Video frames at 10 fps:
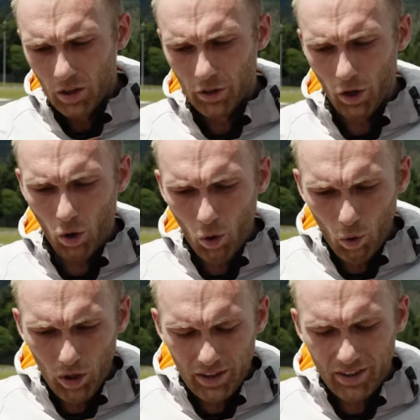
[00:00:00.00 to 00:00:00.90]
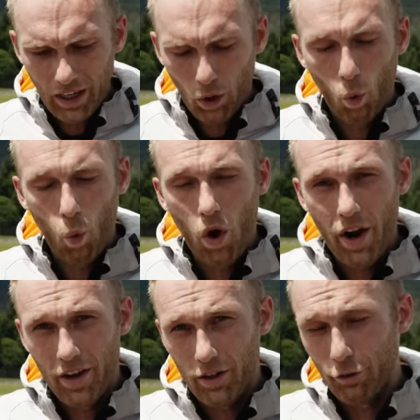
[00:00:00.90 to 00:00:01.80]
The only thing
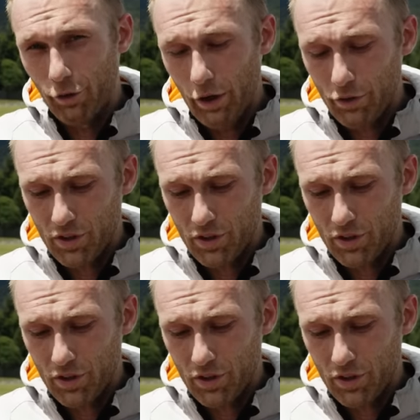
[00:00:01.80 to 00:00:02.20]
why not 5